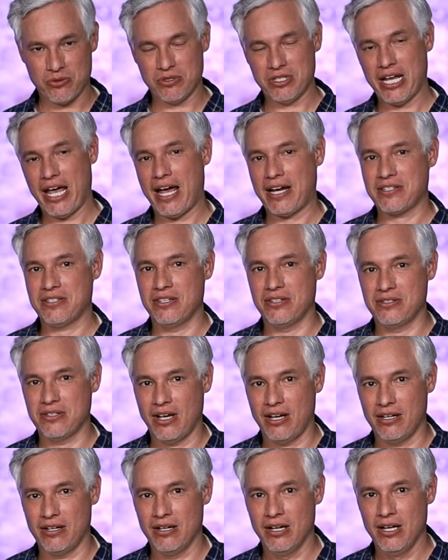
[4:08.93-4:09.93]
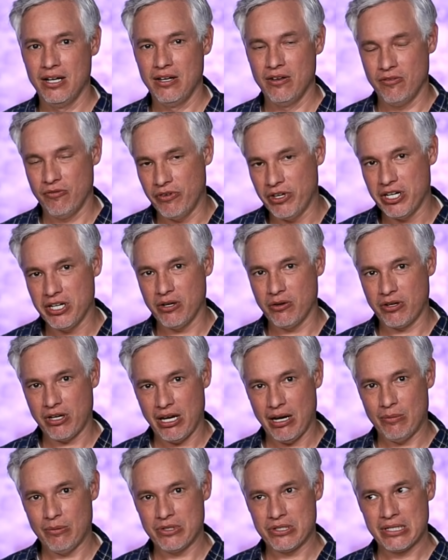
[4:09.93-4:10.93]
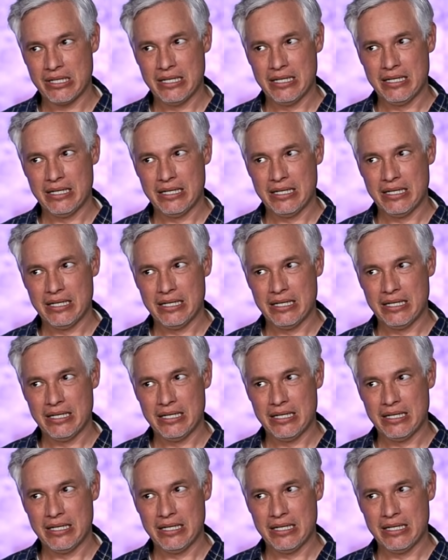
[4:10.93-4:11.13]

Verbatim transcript: taxes on video cameras.